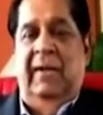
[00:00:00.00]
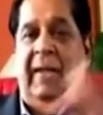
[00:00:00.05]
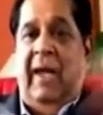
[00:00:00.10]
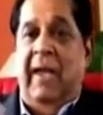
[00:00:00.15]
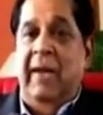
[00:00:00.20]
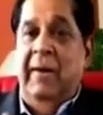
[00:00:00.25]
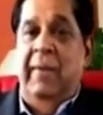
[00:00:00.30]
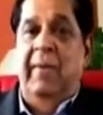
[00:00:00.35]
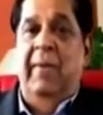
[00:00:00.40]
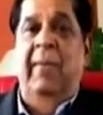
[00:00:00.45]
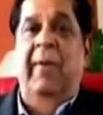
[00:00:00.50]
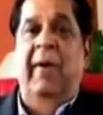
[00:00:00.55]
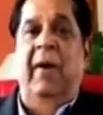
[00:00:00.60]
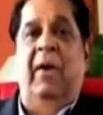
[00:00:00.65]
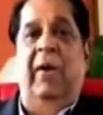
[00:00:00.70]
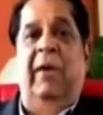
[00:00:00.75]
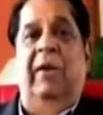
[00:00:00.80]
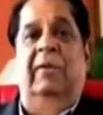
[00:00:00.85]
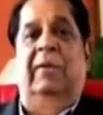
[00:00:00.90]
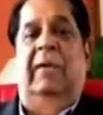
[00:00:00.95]
I remember
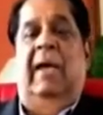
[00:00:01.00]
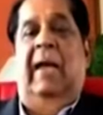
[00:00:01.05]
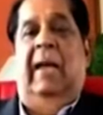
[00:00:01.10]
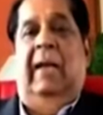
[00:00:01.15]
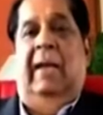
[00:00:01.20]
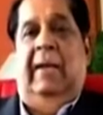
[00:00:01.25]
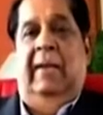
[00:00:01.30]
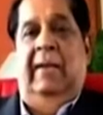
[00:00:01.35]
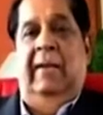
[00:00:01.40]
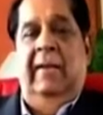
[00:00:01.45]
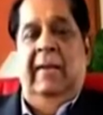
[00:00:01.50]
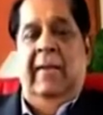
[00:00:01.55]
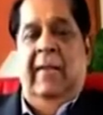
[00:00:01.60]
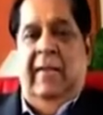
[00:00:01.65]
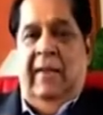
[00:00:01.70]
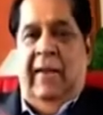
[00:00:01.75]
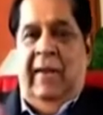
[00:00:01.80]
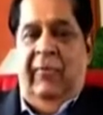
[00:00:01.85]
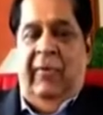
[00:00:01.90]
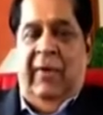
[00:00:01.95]
going to Thailand,
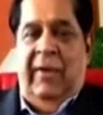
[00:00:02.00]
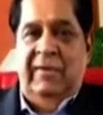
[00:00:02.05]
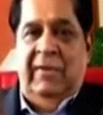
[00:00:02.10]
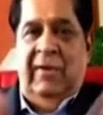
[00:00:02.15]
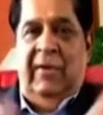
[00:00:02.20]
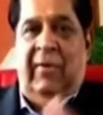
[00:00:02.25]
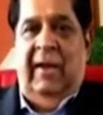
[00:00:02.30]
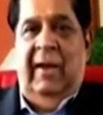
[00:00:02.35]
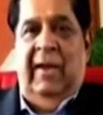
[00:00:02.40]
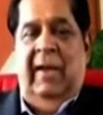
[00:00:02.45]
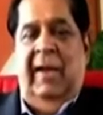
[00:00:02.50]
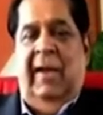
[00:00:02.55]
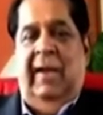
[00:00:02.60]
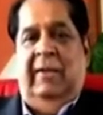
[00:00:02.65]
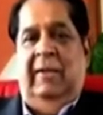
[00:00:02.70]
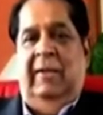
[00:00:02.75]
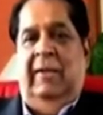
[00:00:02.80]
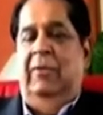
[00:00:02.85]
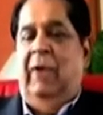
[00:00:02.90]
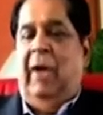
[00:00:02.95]
inflation running at,
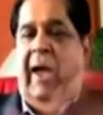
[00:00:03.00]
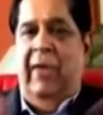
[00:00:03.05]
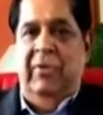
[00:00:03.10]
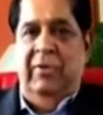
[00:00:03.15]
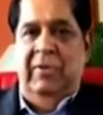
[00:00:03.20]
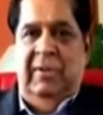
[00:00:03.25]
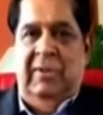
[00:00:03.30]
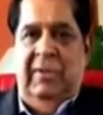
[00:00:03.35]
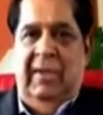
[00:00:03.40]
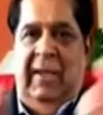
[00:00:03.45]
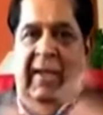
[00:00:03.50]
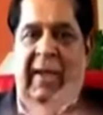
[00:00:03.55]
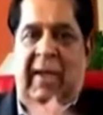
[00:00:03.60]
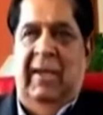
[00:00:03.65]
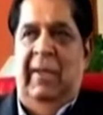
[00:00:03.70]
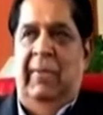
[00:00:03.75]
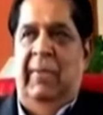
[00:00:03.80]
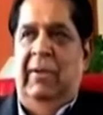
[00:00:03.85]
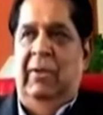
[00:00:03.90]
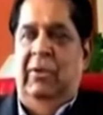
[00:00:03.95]
I was at the
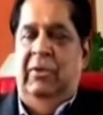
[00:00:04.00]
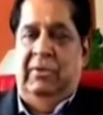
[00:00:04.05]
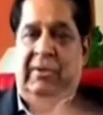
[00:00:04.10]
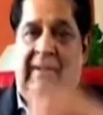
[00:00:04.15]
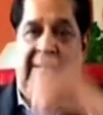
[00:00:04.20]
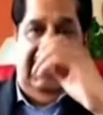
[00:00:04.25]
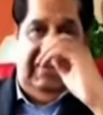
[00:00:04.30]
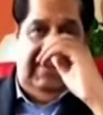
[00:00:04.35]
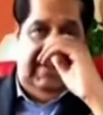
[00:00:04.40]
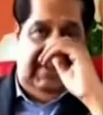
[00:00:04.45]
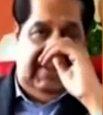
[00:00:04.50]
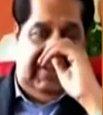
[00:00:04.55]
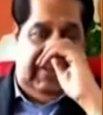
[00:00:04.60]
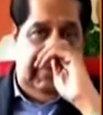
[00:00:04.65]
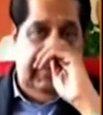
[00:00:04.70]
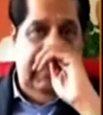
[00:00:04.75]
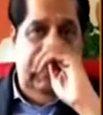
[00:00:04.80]
ADB those days, I think.